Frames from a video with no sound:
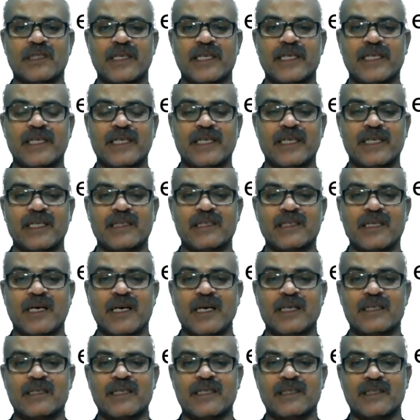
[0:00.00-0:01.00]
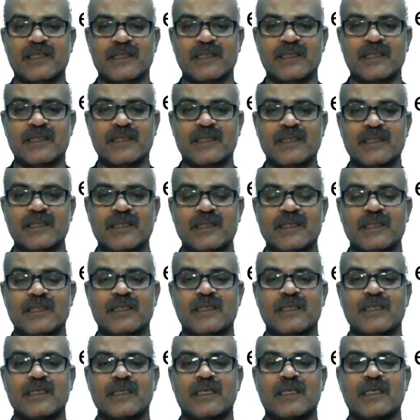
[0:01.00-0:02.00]
radicals
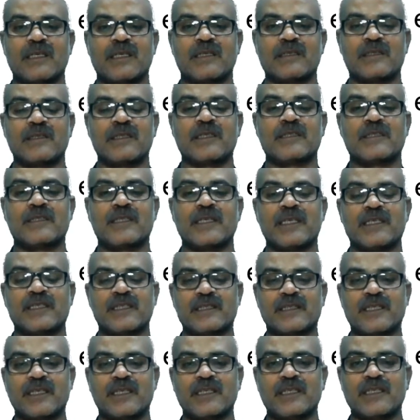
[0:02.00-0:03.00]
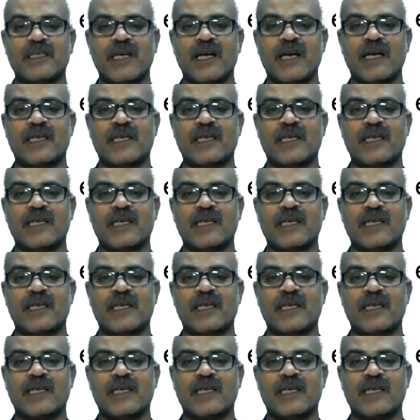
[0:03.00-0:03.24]
is necessary,